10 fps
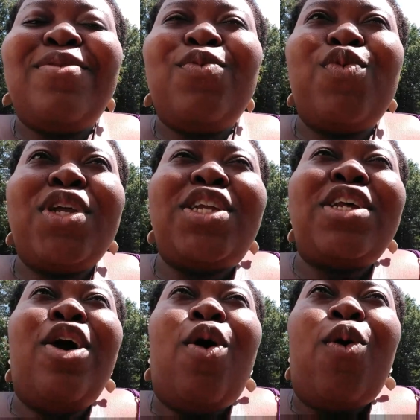which
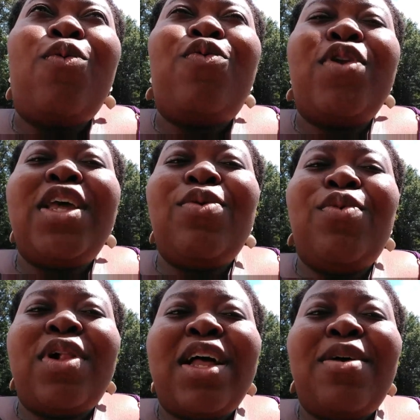hopefully
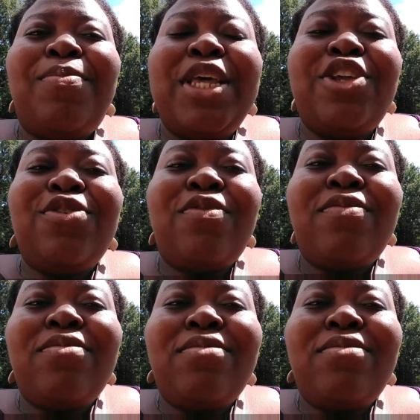will help each other